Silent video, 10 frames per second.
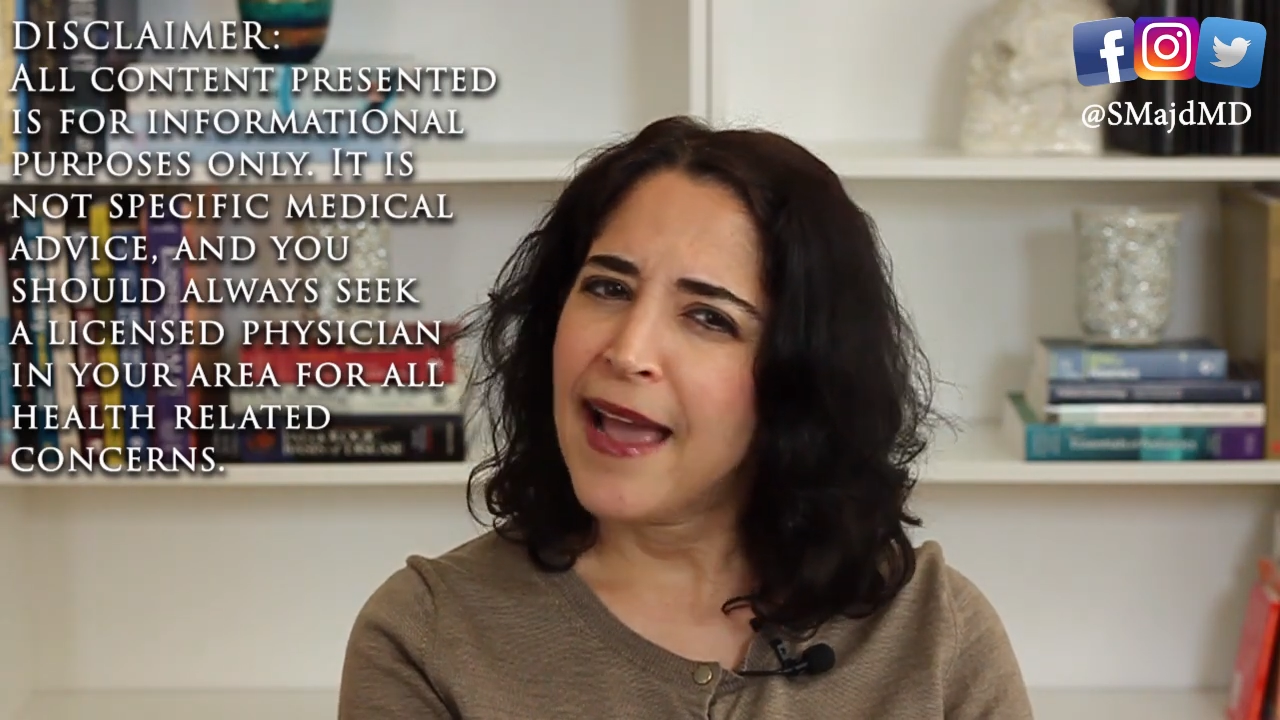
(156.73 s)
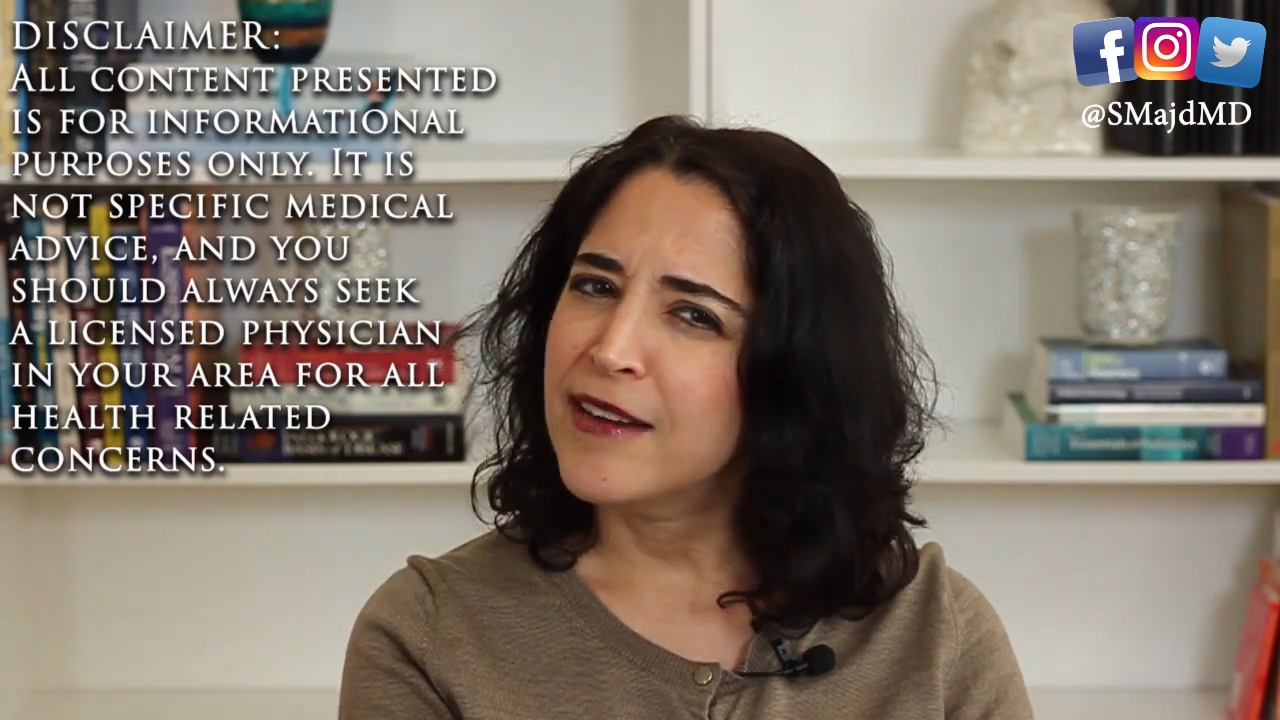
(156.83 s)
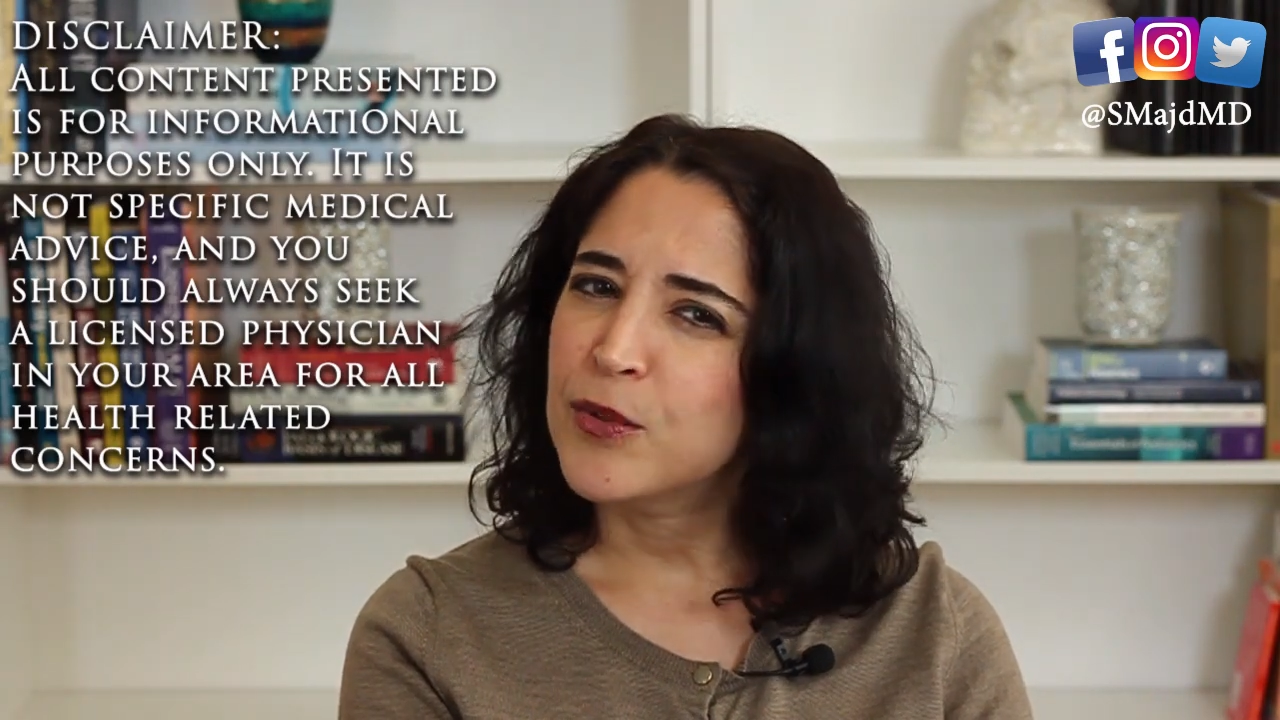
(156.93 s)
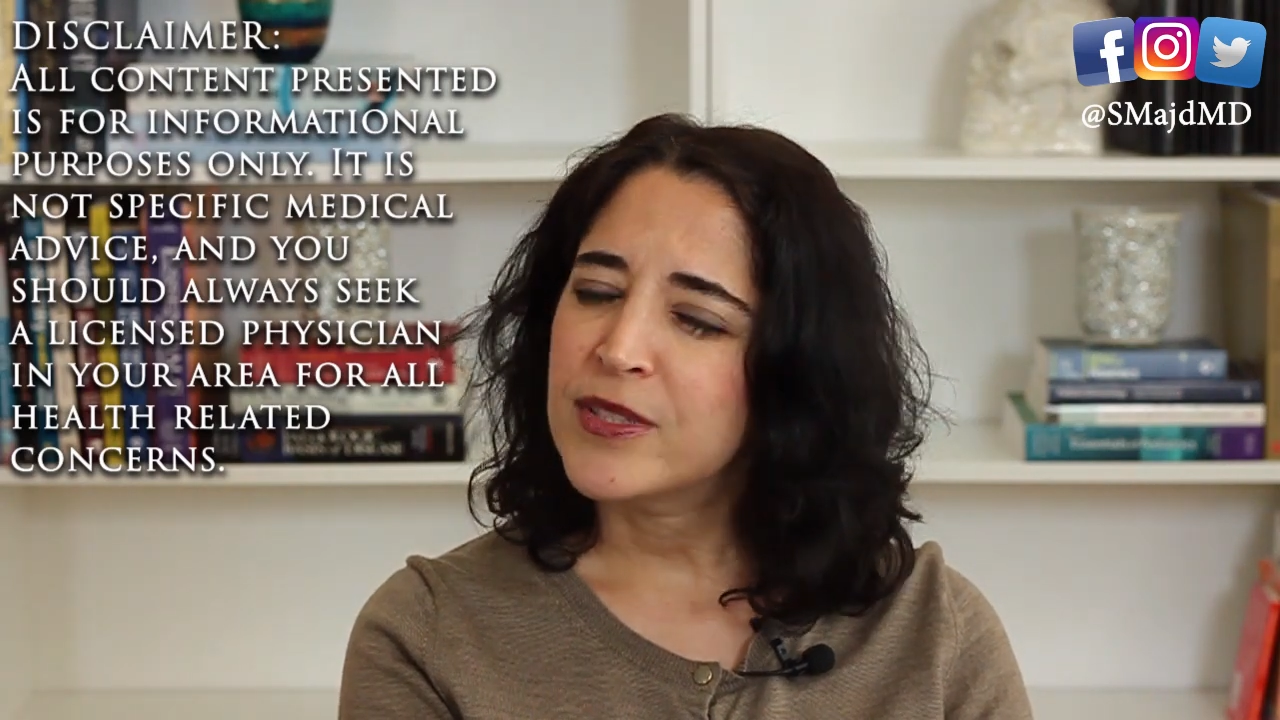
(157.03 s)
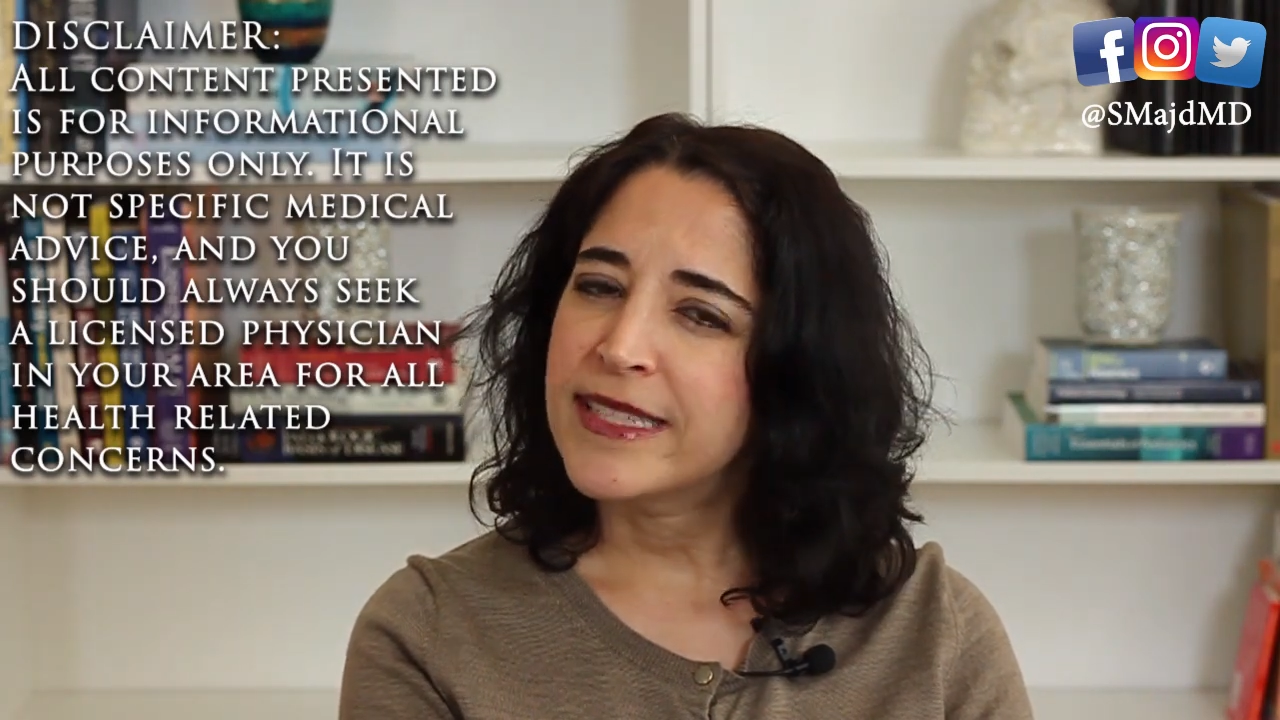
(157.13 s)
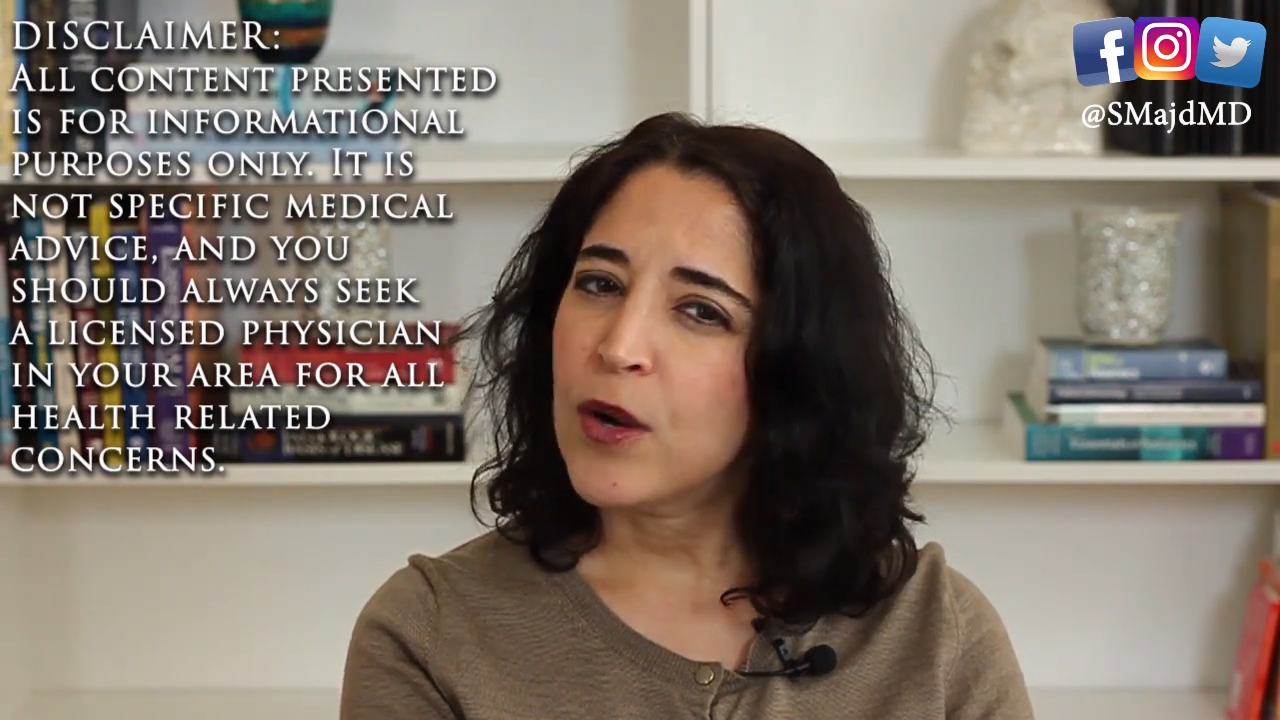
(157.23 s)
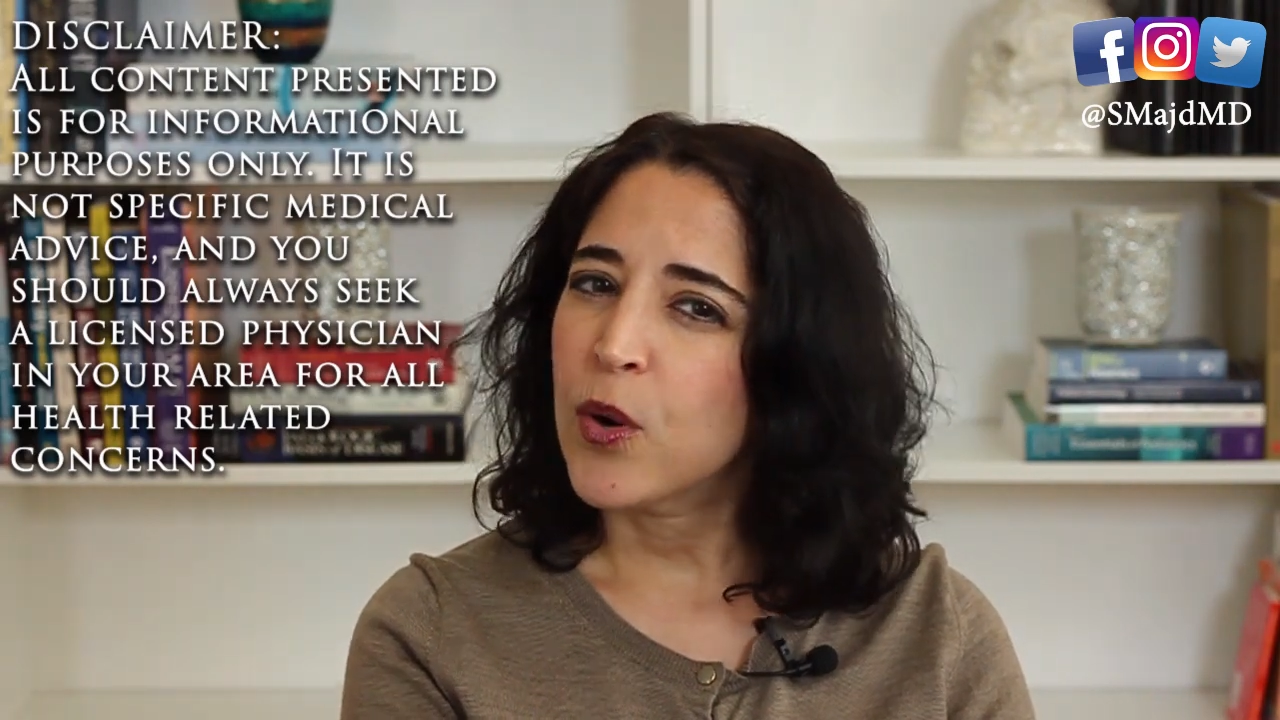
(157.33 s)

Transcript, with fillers: annually,